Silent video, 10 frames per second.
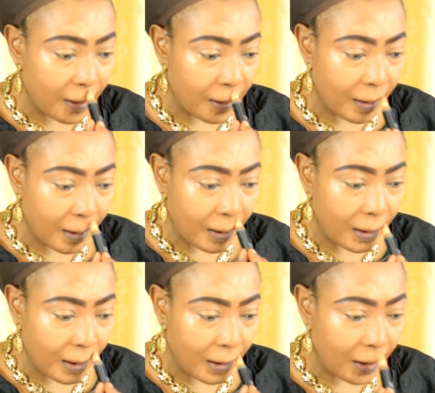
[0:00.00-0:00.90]

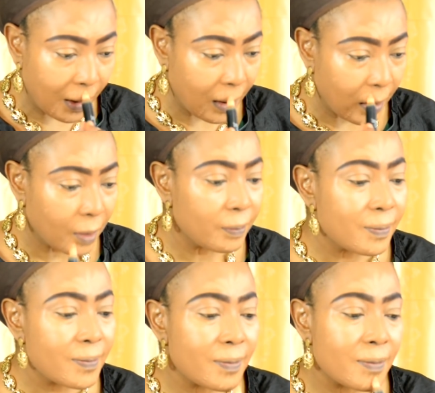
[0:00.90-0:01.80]

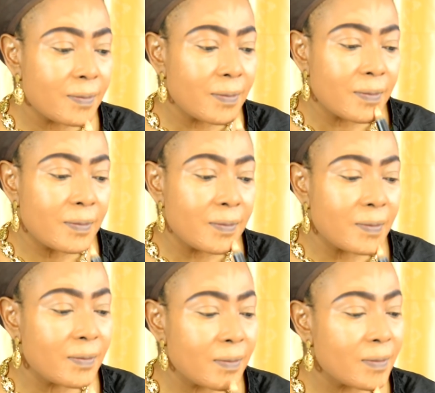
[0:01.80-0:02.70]

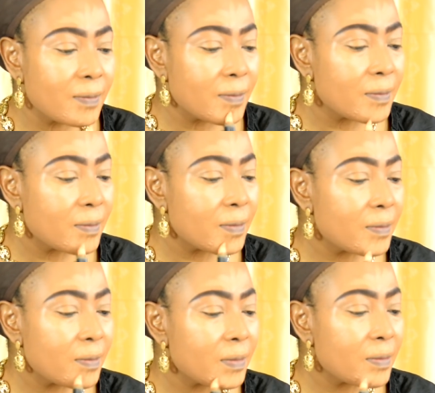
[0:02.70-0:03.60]

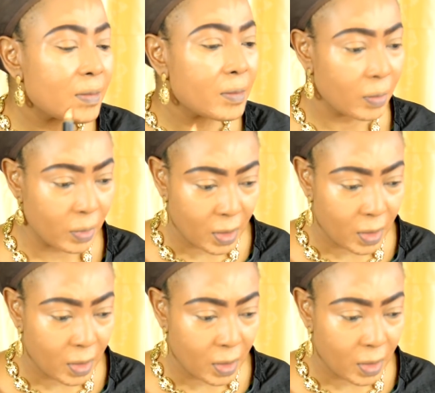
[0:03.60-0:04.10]
(silence)